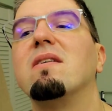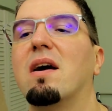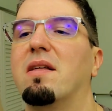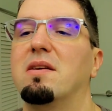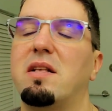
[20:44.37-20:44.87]

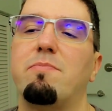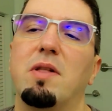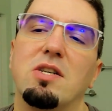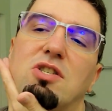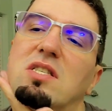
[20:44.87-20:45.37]
yeah, this
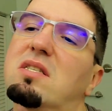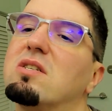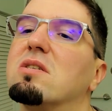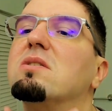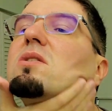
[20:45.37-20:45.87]
splash is
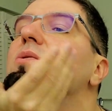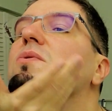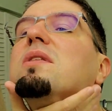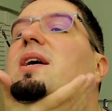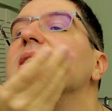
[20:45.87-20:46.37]
just
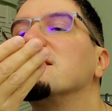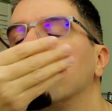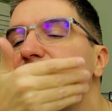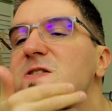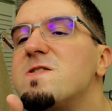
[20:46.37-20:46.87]
so
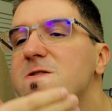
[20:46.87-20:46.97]
nice.